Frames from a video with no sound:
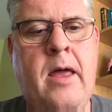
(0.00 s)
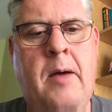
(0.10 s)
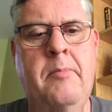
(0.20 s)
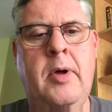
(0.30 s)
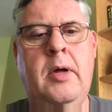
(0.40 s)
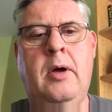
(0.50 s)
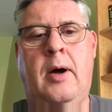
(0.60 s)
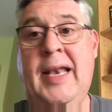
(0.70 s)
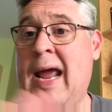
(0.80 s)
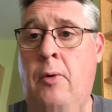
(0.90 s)
Um,
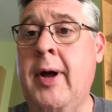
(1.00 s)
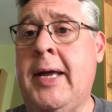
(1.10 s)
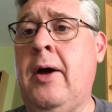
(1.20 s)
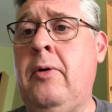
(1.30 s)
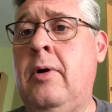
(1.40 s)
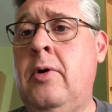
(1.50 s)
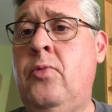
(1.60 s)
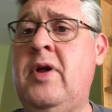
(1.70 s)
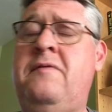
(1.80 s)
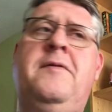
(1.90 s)
now I go.
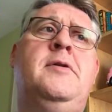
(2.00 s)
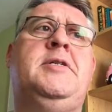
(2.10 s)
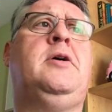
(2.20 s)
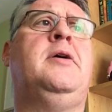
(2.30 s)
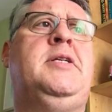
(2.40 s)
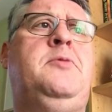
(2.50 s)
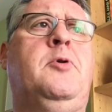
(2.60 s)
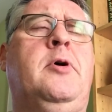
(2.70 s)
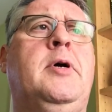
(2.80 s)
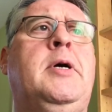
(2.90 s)
When I first started
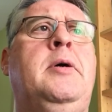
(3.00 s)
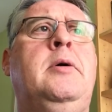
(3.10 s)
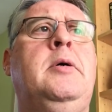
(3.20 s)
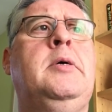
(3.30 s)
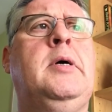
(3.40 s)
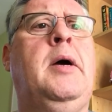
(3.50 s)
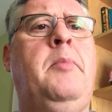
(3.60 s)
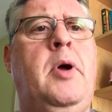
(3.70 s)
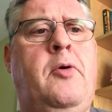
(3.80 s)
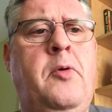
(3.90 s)
work,
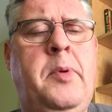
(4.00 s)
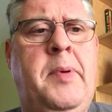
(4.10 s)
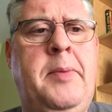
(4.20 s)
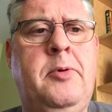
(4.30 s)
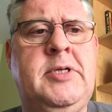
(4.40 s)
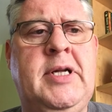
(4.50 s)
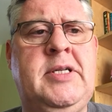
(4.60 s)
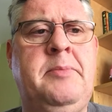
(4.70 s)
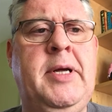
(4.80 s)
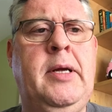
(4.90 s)
um, a group of people said
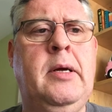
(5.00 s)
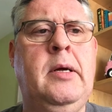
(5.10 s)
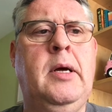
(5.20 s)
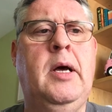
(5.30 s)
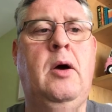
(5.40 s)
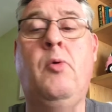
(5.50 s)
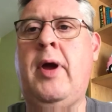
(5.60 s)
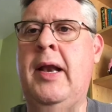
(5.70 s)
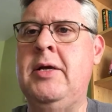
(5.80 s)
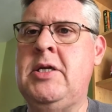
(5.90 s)
to me, uh, "Oh,
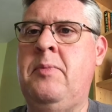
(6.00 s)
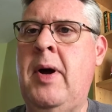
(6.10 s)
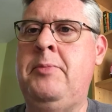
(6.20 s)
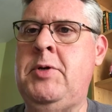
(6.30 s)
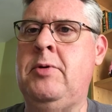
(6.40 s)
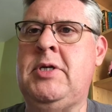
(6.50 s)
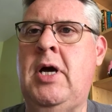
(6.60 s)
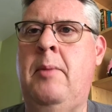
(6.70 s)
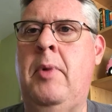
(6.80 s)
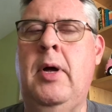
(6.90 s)
we're going out to the pub. Do you want to
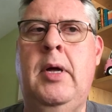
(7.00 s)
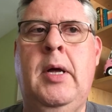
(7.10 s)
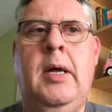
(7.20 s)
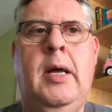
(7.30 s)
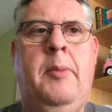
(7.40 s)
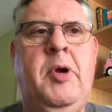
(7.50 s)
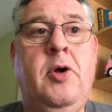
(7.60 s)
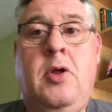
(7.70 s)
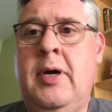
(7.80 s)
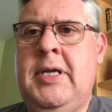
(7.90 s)
come?" And
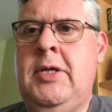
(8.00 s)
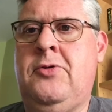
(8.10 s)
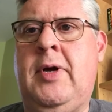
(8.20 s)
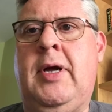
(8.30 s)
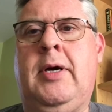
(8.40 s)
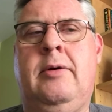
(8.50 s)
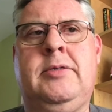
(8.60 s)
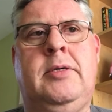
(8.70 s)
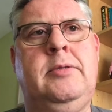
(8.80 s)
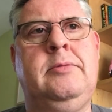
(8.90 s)
because I didn't drink, I
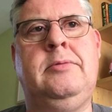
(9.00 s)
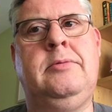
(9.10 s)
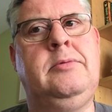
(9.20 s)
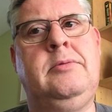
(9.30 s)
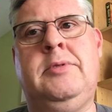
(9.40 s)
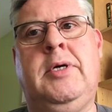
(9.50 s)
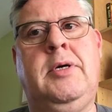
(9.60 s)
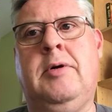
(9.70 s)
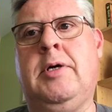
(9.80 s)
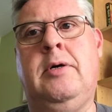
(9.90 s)
was like, "Oh
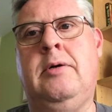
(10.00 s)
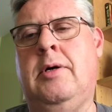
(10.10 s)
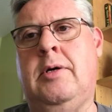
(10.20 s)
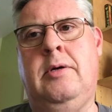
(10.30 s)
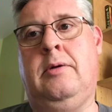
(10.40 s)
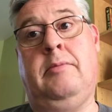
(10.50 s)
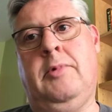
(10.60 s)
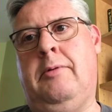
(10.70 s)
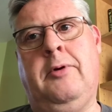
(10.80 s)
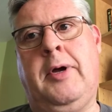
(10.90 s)
no, I can't. I can't.
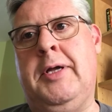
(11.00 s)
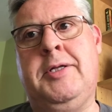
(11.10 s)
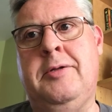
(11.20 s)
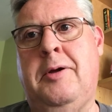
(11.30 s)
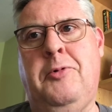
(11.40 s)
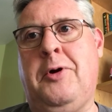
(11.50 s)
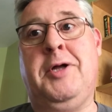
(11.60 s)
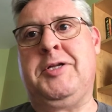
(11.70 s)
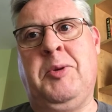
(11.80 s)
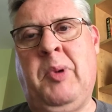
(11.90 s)
I'm, I'm not going. I'm not
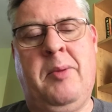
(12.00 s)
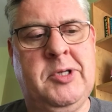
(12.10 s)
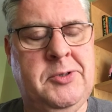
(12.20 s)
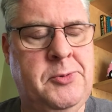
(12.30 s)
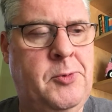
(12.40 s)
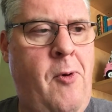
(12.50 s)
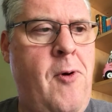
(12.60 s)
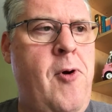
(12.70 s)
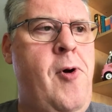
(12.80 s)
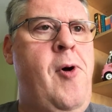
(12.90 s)
going to the pub at all."
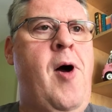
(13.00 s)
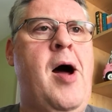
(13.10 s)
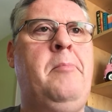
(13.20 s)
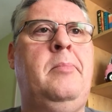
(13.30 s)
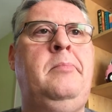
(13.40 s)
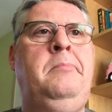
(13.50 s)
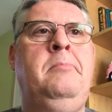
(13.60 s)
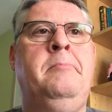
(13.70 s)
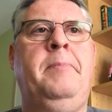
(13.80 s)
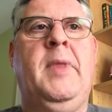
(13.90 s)
Um,
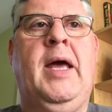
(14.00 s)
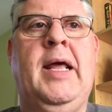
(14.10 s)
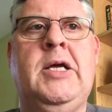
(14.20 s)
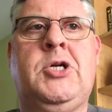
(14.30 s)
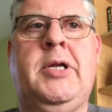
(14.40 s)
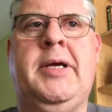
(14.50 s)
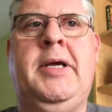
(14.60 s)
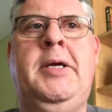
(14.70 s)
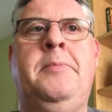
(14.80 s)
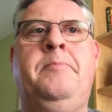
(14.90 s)
and
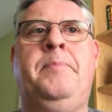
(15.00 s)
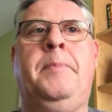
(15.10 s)
actually,